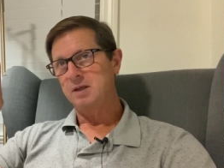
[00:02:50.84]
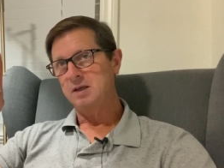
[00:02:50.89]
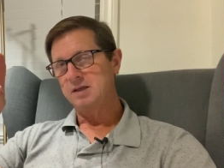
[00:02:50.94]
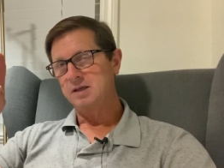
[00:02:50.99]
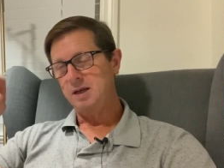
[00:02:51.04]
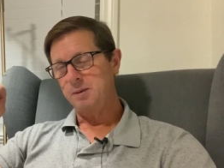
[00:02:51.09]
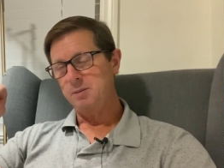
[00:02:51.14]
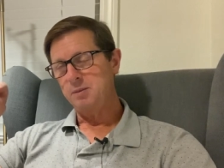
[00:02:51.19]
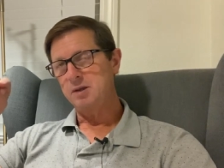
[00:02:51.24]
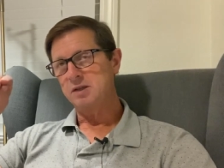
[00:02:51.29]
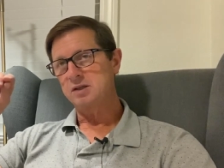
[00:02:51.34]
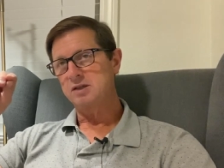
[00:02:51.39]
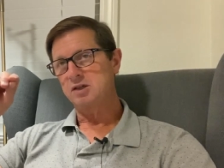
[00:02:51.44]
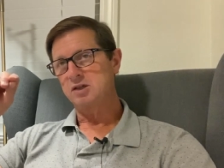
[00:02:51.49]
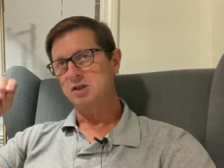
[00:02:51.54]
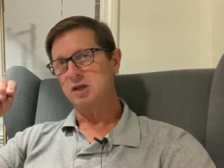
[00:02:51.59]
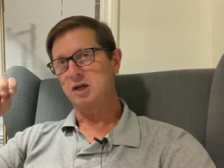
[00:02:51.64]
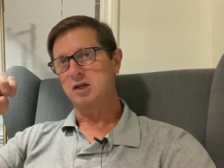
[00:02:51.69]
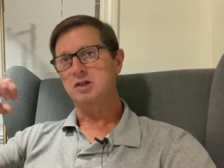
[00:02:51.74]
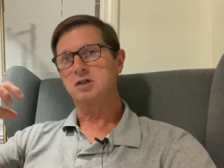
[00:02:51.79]
Temperance
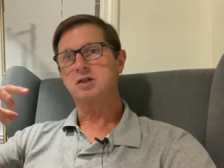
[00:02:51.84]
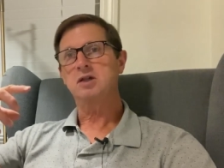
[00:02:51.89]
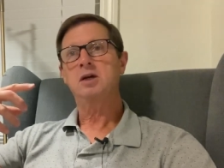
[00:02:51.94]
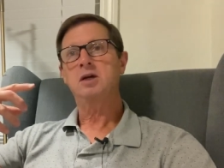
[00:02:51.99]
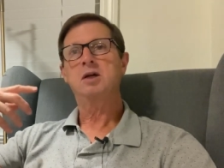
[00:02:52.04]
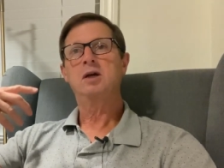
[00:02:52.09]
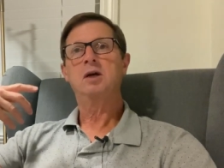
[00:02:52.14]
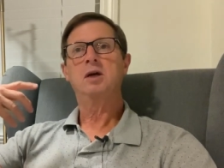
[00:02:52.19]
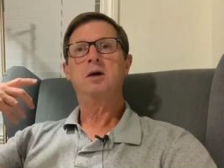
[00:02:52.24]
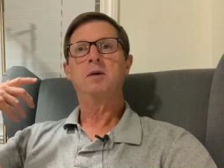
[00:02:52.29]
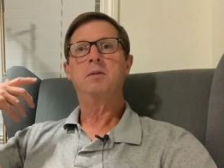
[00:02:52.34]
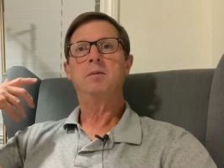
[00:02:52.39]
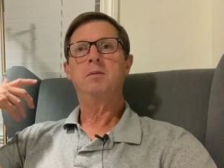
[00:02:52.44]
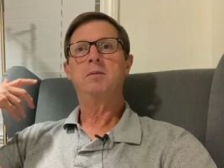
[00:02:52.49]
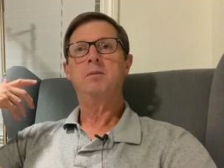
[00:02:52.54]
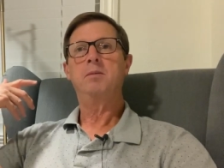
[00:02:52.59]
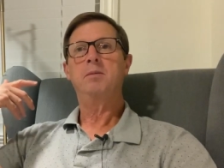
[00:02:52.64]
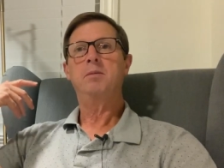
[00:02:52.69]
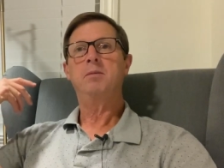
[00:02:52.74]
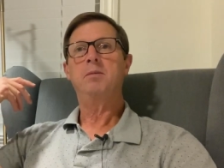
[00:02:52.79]
suggests
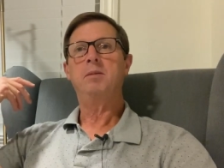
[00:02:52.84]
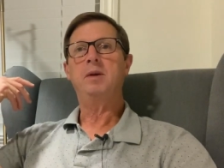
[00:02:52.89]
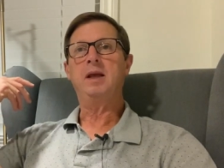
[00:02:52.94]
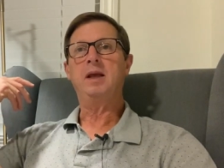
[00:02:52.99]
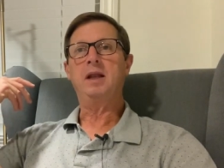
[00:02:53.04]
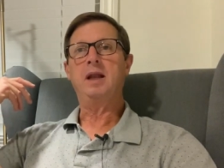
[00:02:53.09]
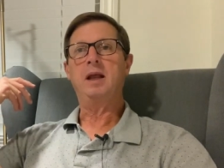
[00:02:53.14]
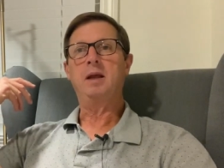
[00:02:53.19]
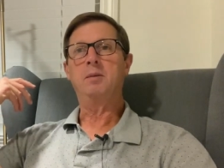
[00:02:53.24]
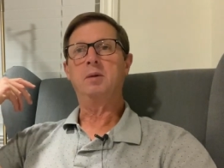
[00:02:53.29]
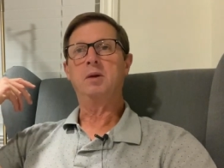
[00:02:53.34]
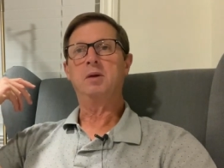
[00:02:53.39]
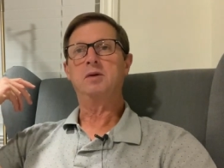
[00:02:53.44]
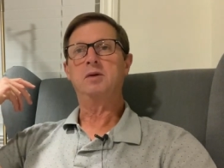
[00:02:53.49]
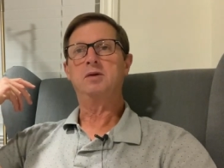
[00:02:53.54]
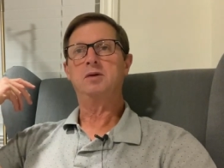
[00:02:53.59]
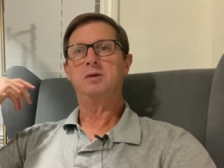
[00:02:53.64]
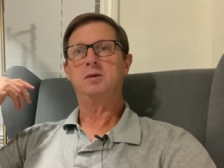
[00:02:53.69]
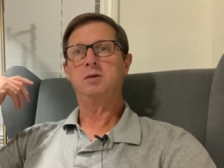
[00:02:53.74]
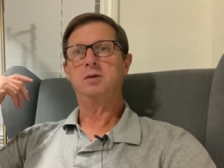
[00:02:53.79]
being able
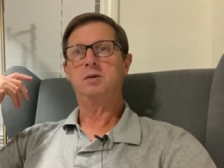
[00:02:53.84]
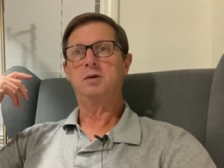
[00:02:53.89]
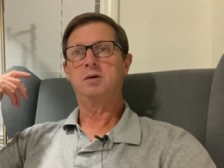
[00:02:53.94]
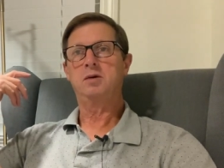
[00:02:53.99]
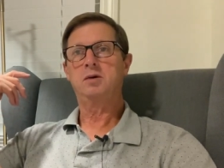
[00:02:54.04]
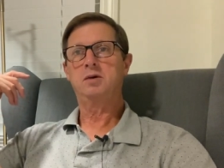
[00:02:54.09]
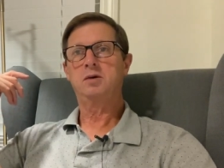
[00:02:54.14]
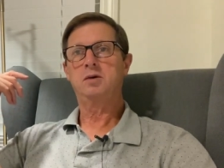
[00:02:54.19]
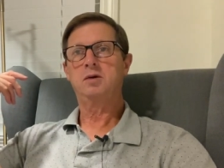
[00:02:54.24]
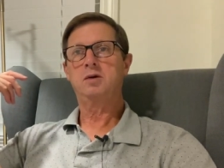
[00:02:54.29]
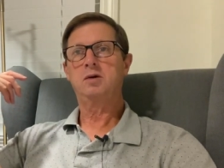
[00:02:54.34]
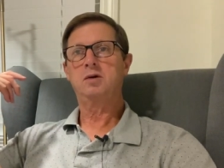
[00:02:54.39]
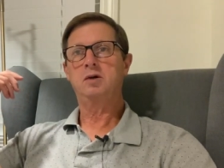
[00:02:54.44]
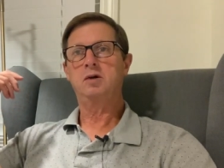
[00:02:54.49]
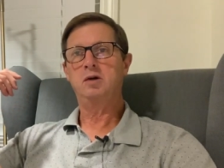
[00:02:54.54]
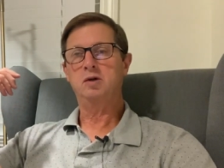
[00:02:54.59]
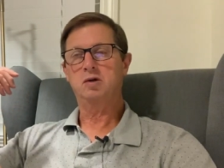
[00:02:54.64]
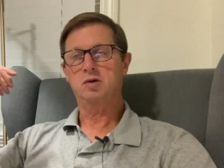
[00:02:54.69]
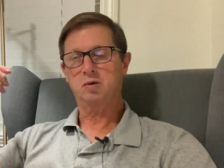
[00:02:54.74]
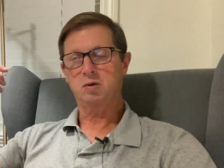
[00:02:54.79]
to
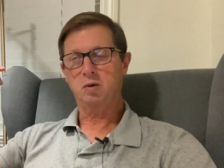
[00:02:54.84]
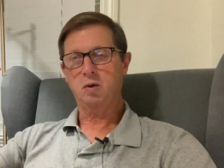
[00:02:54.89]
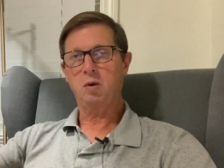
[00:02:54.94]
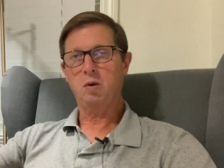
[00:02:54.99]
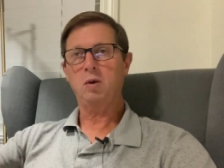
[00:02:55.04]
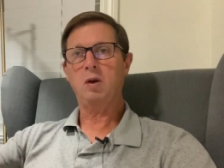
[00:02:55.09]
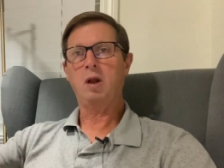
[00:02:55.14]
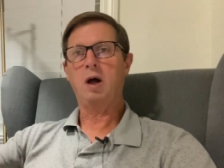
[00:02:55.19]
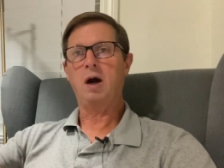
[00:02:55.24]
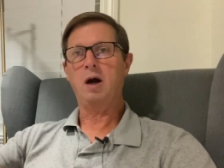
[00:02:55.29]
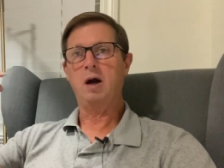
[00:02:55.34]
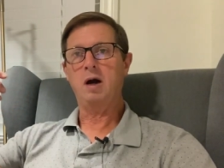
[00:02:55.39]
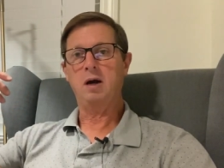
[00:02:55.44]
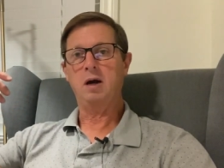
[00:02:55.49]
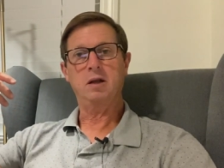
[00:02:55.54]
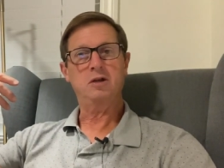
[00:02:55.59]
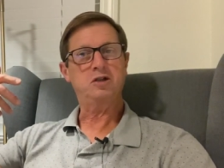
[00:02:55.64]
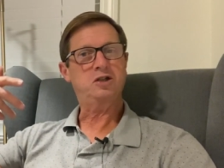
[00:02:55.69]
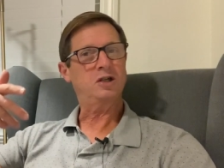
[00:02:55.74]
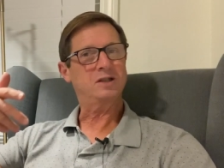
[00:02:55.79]
control our,
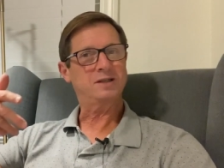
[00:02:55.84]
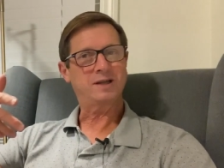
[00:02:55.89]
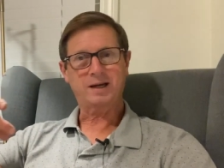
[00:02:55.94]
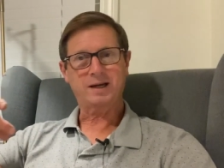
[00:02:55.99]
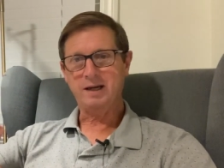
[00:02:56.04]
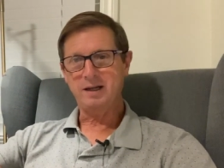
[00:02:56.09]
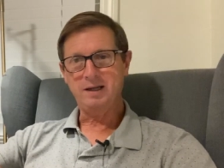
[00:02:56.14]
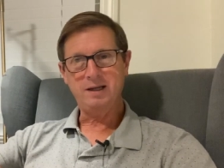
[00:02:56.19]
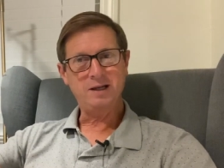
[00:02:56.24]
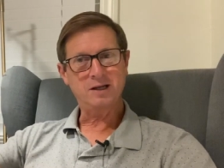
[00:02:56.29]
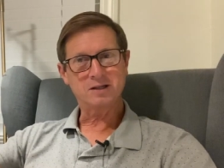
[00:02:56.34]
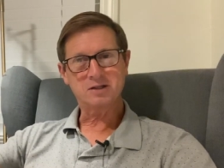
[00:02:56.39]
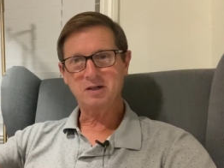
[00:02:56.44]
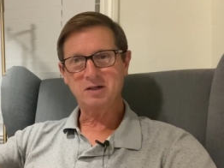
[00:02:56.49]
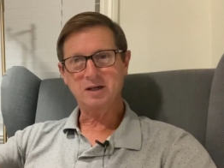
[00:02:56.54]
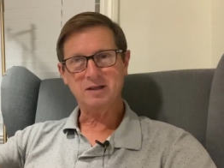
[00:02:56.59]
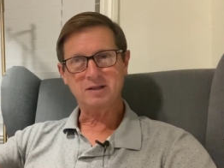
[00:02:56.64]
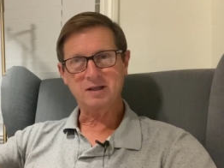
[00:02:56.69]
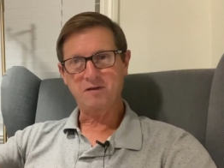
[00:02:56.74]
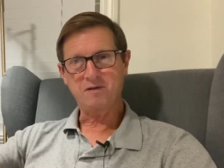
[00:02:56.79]
just like I did
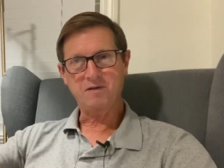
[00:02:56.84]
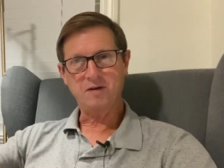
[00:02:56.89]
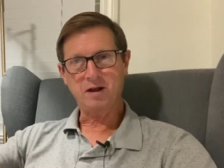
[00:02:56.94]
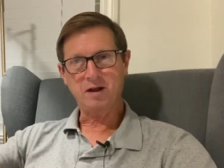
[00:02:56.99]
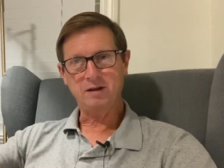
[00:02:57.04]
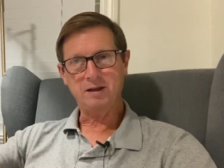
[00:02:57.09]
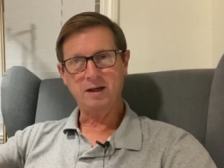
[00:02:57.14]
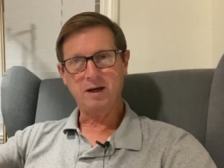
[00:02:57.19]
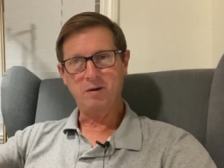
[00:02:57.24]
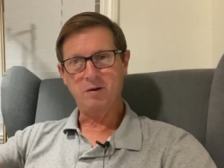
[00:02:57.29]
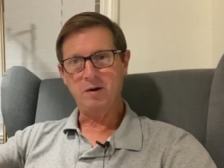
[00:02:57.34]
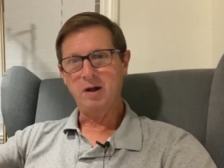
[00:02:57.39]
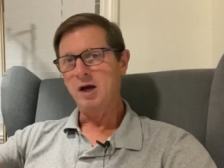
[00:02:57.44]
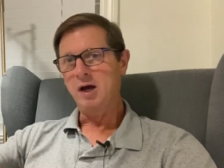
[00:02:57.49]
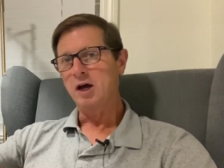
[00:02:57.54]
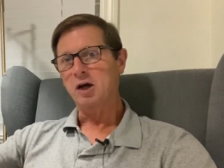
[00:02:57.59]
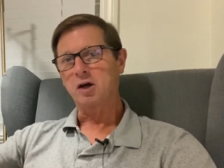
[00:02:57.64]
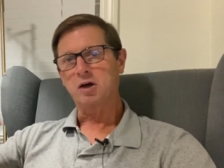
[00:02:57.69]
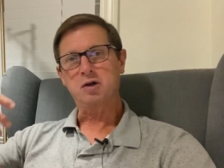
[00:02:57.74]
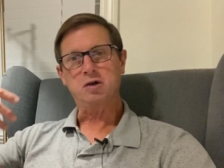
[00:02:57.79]
yesterday as I fell down,
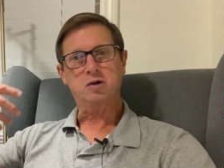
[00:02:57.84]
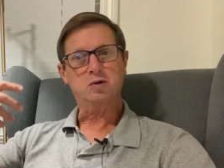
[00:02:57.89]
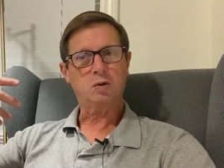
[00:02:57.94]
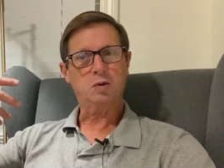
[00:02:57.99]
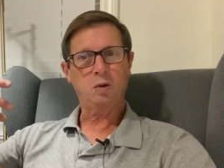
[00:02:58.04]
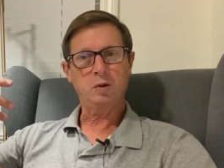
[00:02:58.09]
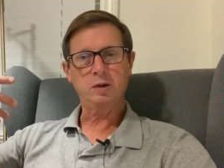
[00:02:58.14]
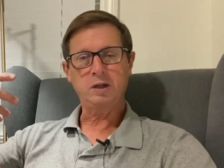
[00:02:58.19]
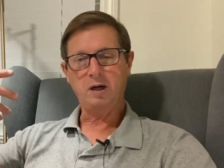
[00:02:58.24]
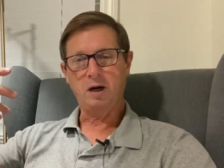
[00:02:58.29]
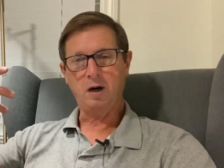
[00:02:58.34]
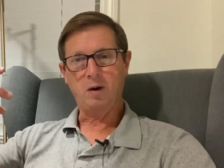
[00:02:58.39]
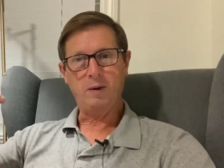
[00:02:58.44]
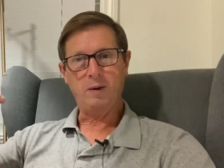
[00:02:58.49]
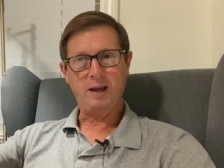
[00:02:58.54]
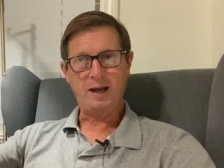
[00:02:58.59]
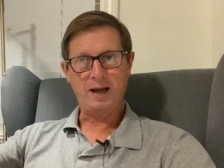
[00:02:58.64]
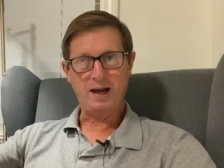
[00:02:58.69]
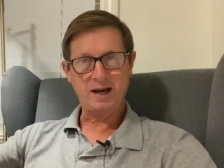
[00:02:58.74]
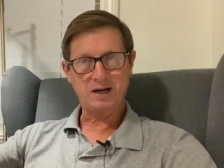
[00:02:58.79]
controlling our
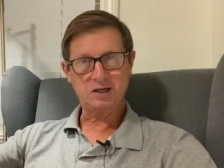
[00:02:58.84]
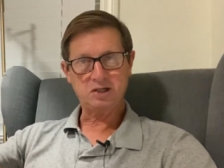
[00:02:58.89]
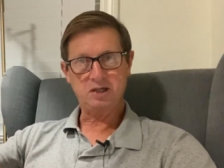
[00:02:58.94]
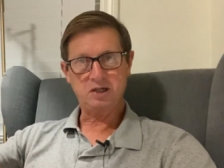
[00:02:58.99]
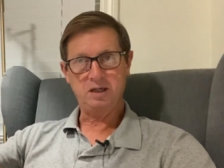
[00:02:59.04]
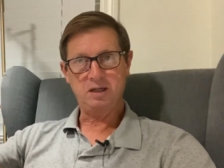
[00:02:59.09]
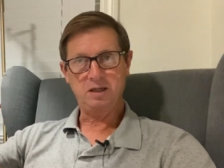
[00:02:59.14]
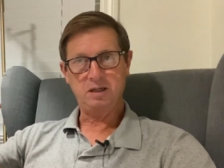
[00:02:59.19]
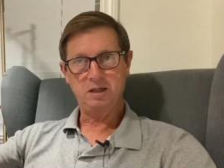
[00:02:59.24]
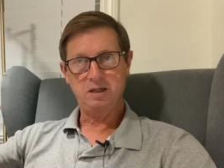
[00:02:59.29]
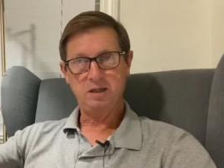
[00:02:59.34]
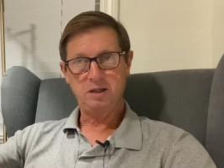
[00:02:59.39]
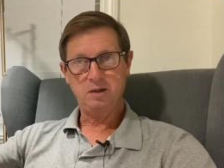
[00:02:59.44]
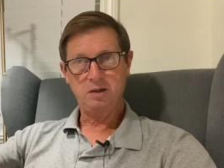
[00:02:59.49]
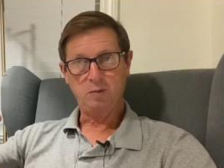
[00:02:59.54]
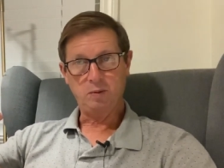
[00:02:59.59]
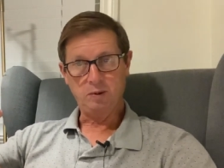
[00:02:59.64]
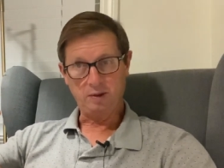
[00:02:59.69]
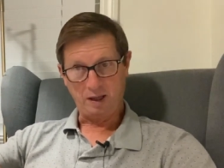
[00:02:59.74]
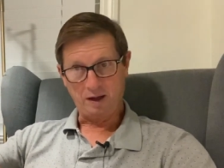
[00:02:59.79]
reaction
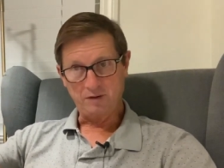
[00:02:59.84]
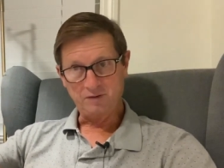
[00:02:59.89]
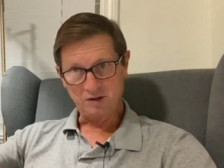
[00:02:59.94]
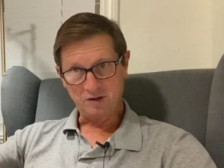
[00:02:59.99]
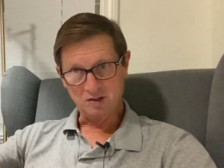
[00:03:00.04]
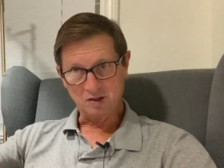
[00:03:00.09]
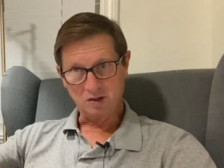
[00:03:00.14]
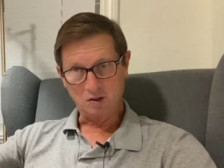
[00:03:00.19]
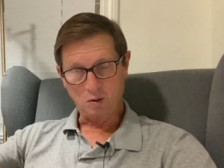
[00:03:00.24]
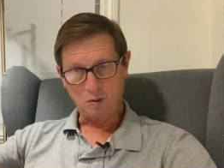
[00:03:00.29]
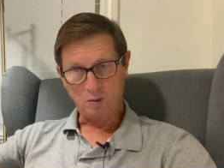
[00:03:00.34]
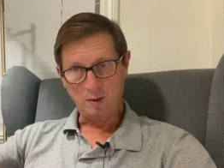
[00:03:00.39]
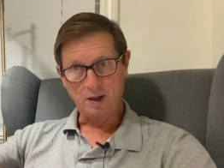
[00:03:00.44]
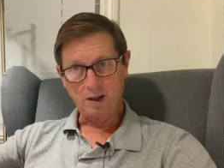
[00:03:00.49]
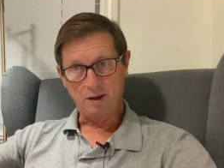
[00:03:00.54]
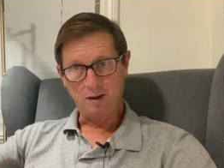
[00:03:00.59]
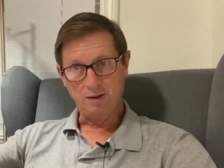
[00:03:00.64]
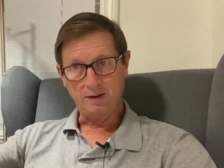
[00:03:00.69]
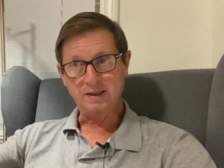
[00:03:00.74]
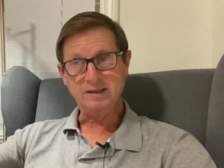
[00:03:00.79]
when life doesn't go
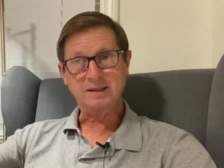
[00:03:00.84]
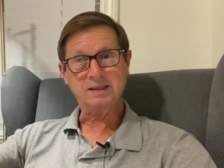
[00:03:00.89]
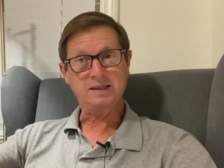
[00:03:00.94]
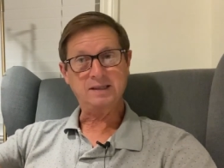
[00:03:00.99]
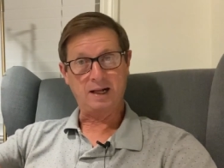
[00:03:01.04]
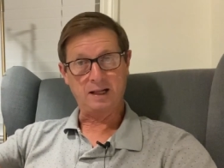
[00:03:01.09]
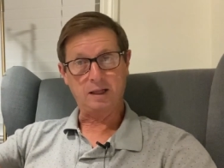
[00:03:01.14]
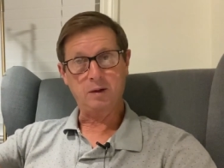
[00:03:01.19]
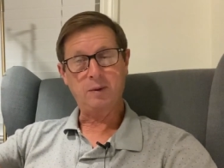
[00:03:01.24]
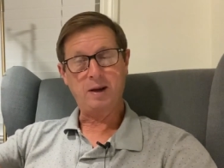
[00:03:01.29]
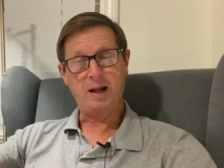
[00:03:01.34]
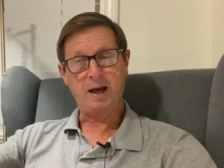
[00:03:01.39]
well. That's exactly what